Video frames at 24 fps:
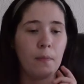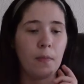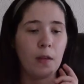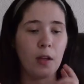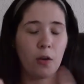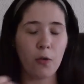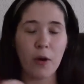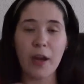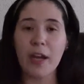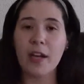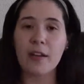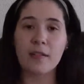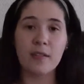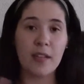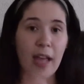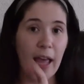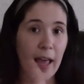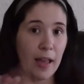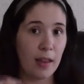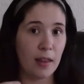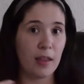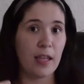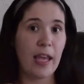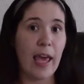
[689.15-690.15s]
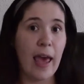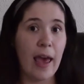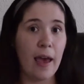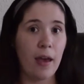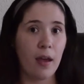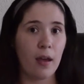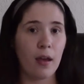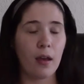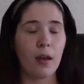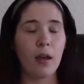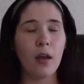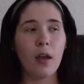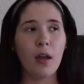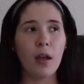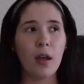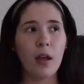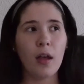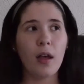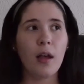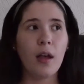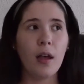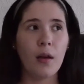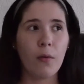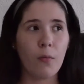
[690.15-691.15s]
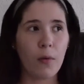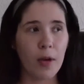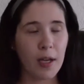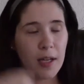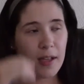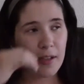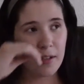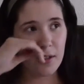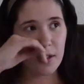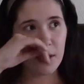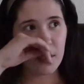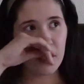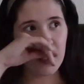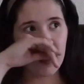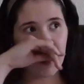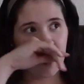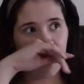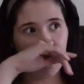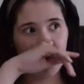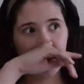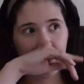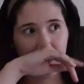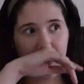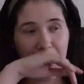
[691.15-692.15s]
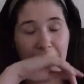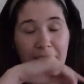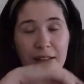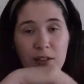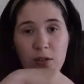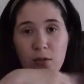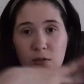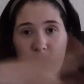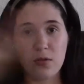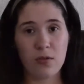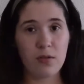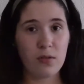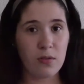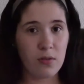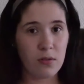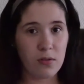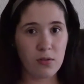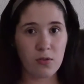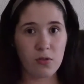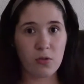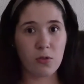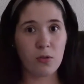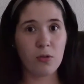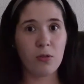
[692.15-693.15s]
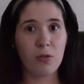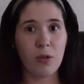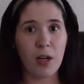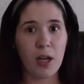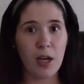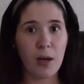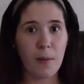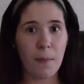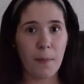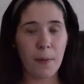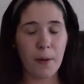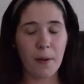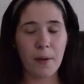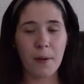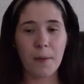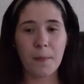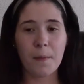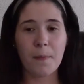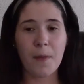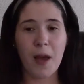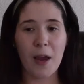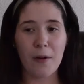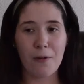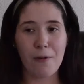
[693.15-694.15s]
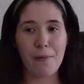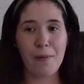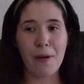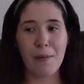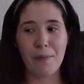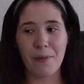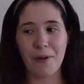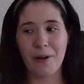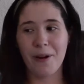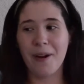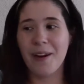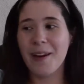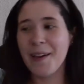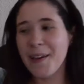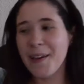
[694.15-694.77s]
The Greatest and The Egg, which iTunes screwed up. I remember